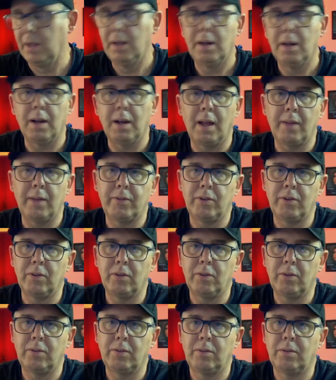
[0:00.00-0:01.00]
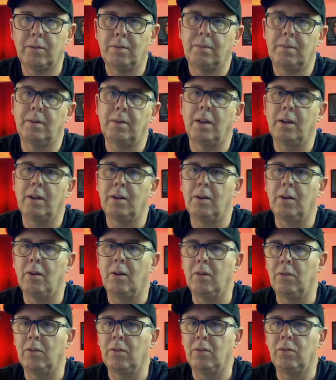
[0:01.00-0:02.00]
live shoots done
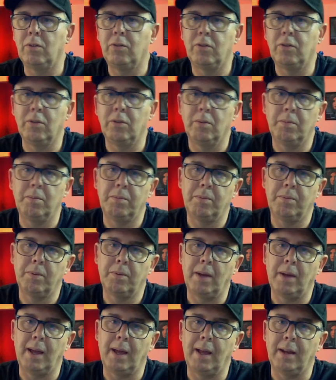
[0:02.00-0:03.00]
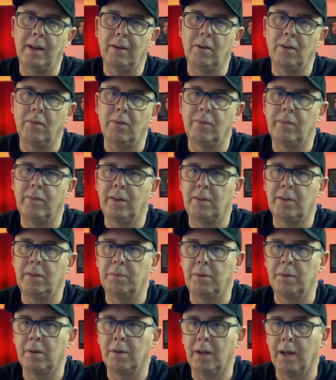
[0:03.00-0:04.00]
on YouTube and on
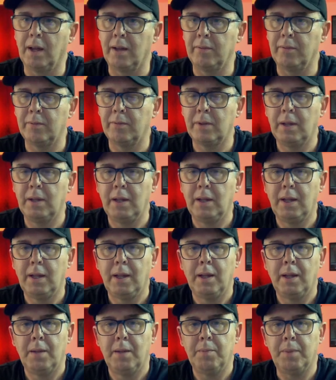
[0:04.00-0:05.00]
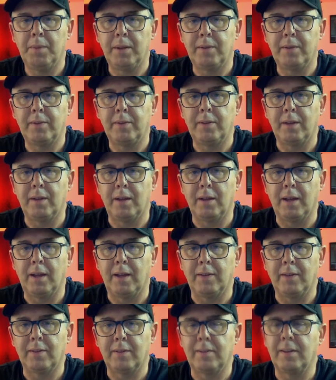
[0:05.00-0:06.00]
Facebook Live. But
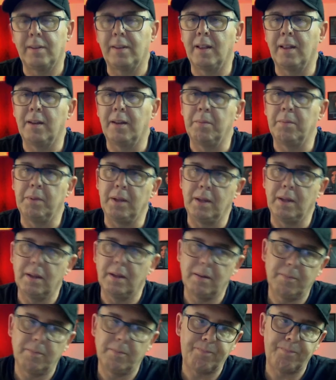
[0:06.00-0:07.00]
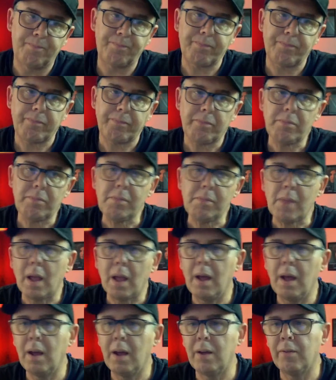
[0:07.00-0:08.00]
as I said, that'll be
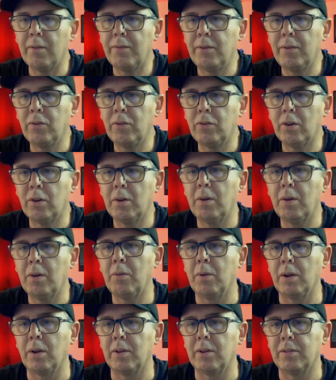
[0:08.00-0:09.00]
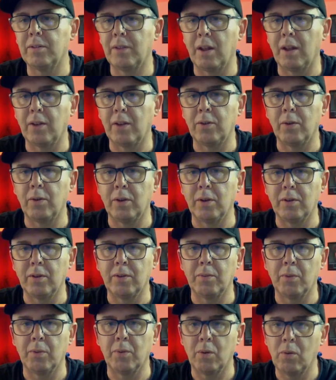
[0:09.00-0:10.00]
future. We're going to start doing
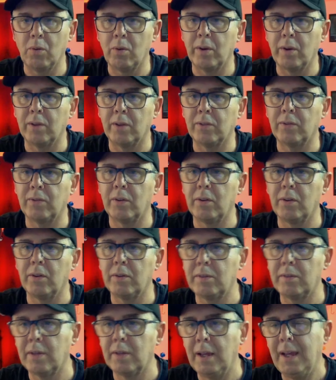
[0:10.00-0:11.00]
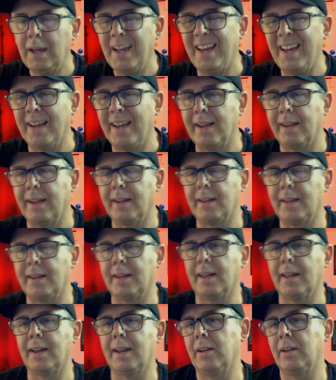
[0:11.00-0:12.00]
some recordings first and getting
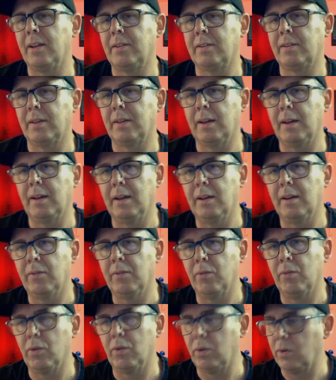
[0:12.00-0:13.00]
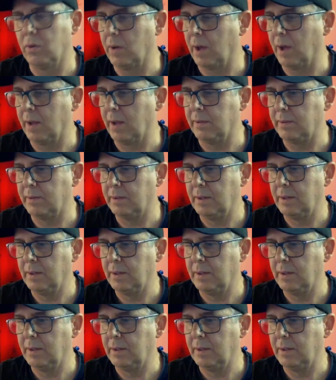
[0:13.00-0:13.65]
that out for you guys.